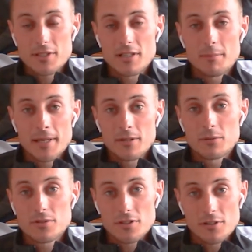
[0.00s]
which will
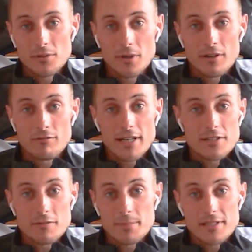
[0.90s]
appeal to a
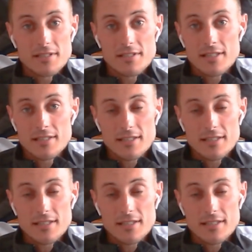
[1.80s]
range of businesses,